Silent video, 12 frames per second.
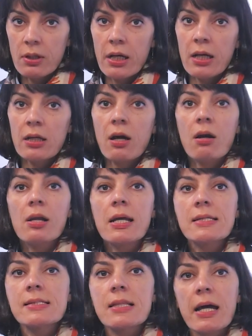and are
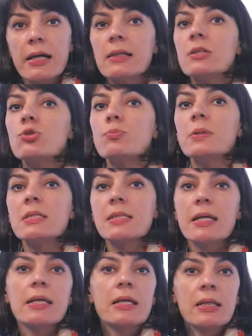less likely to be
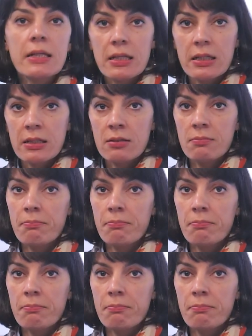taken in